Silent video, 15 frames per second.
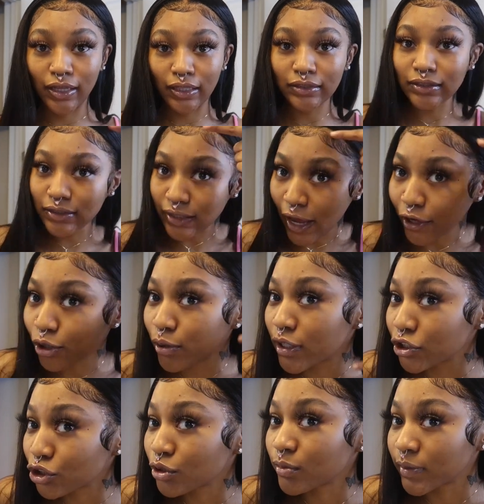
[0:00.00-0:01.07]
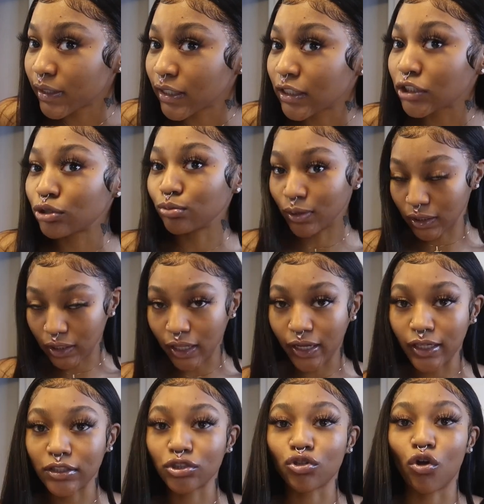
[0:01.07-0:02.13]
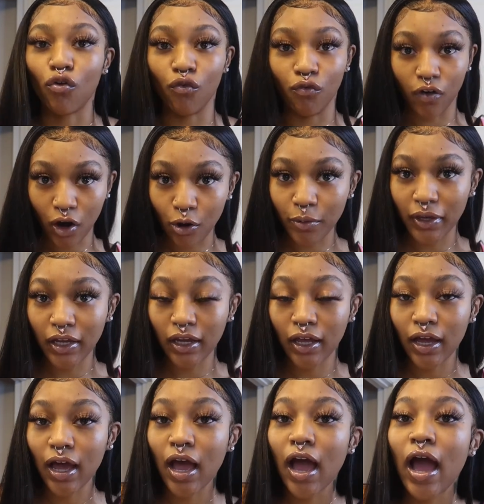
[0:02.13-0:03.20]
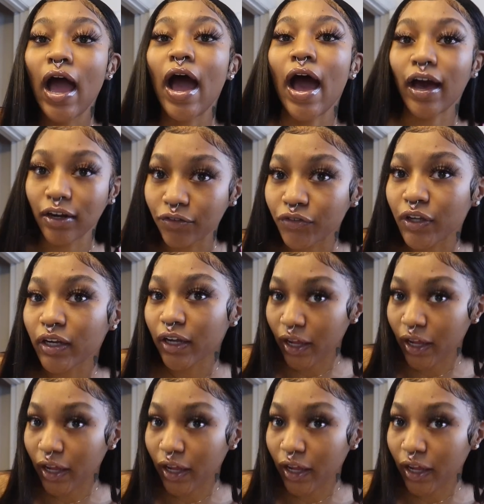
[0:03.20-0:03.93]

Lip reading: This is how you get your wig to look like it's growing out of your